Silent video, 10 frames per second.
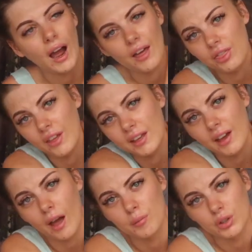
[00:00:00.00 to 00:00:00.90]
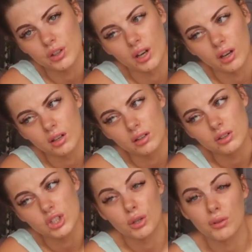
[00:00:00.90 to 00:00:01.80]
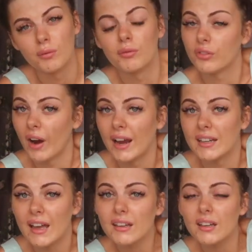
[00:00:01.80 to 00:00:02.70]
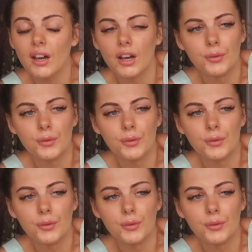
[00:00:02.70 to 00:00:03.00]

I think I'm gonna do them Friday.